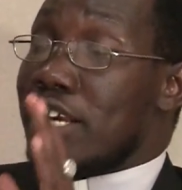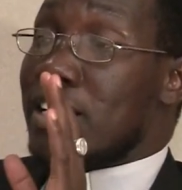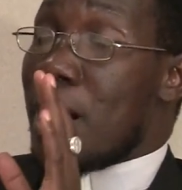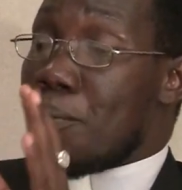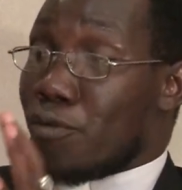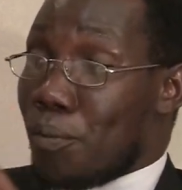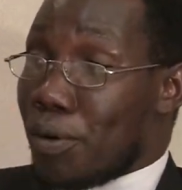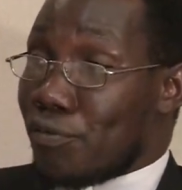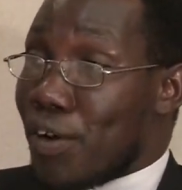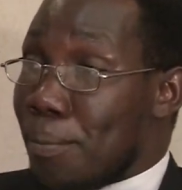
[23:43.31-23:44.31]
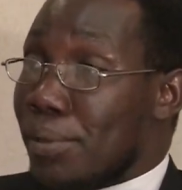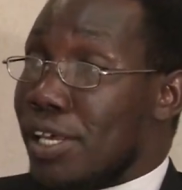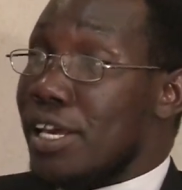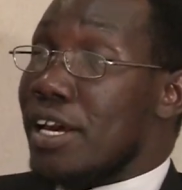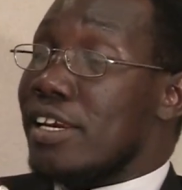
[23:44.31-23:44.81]
that come from the
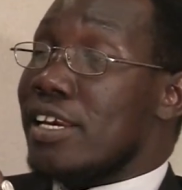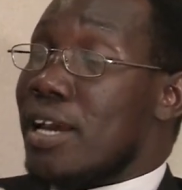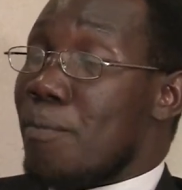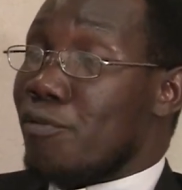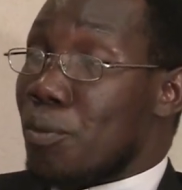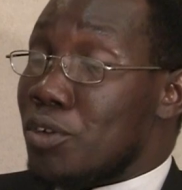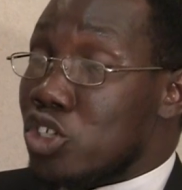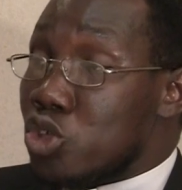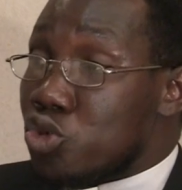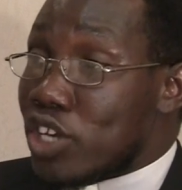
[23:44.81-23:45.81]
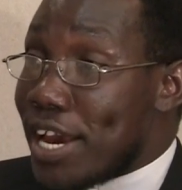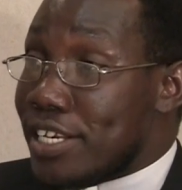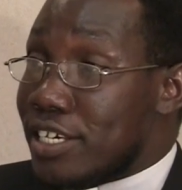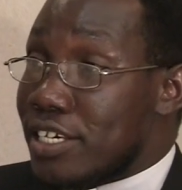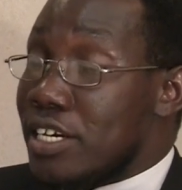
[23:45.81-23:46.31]
family, that come from the
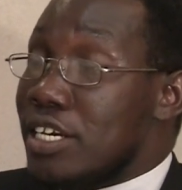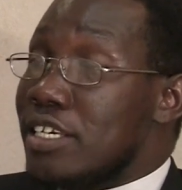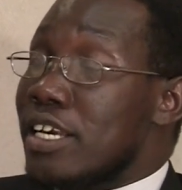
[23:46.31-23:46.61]
society,